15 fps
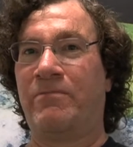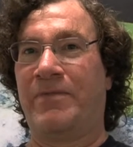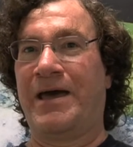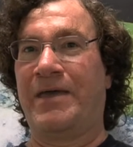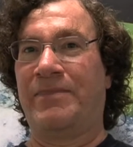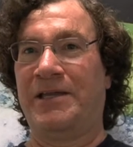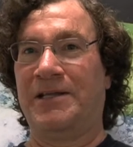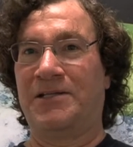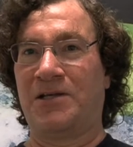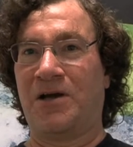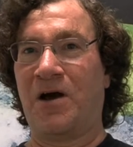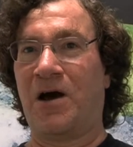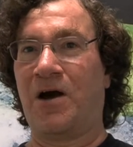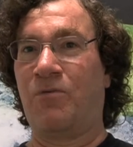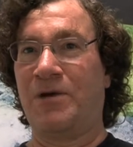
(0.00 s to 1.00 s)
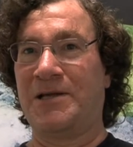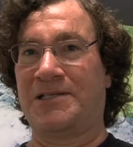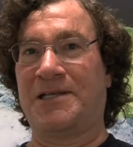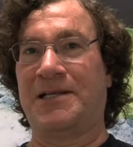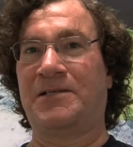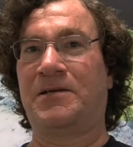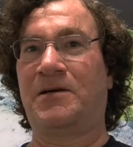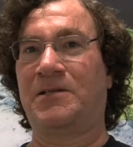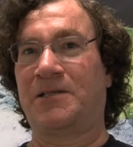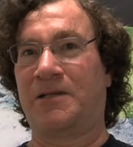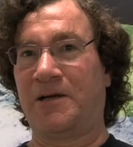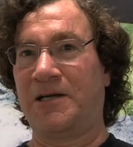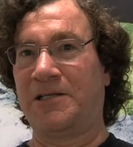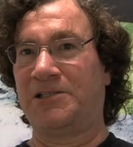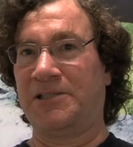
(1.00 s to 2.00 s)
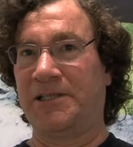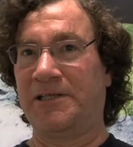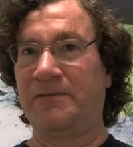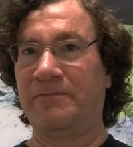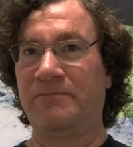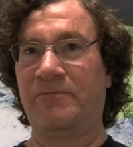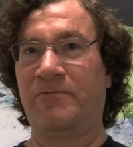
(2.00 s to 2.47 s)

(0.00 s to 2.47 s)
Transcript: that the entire West Antarctic ice sheet,